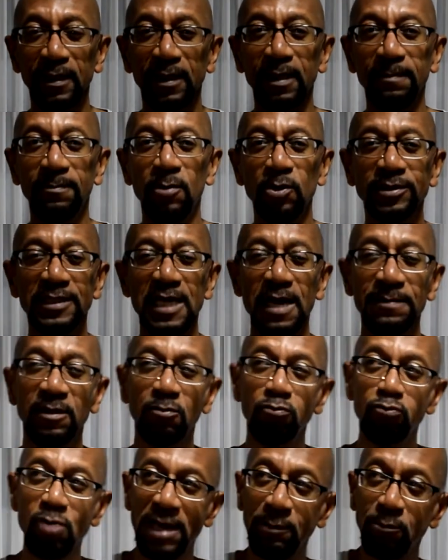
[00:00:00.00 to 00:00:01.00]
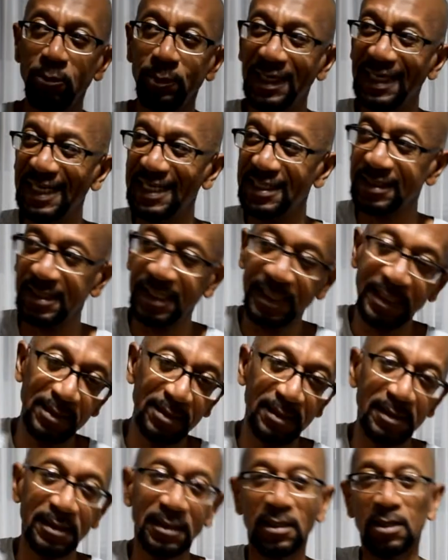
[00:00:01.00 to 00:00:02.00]
Most times the rate will be listed
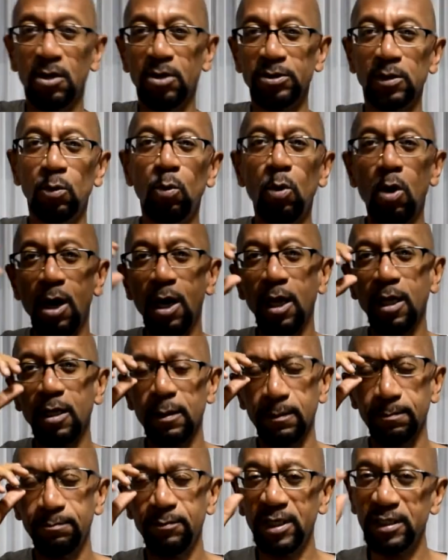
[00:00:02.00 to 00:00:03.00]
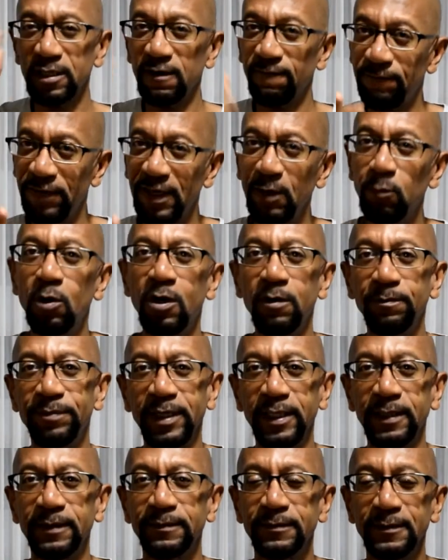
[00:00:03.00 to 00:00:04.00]
on the wall, but the fee won't be,
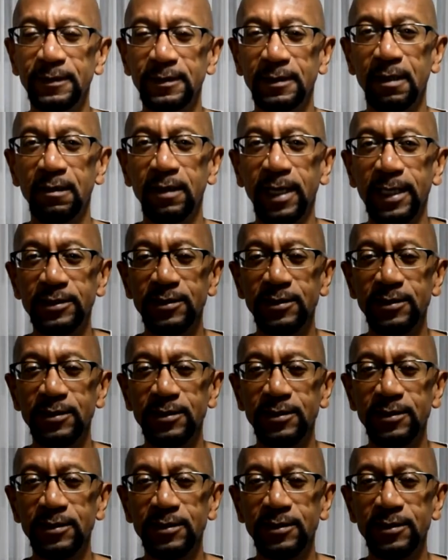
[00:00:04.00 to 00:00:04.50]
all right?